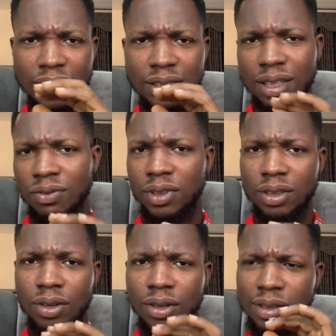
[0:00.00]

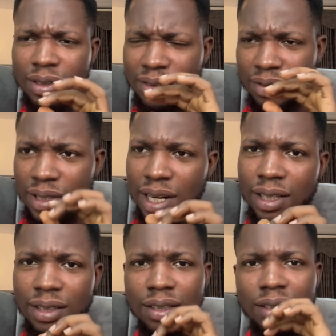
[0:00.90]
different colors:
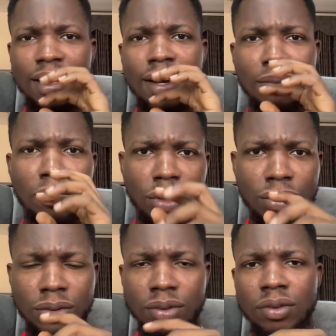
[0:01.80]
red,
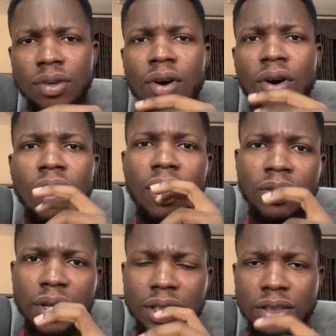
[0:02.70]
blue,
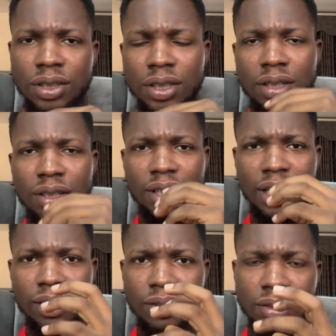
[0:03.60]
orange,
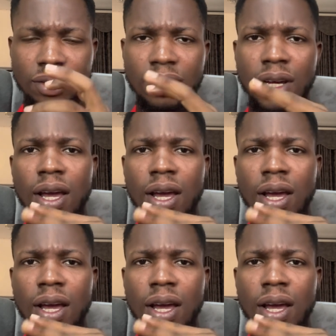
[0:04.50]
yellow,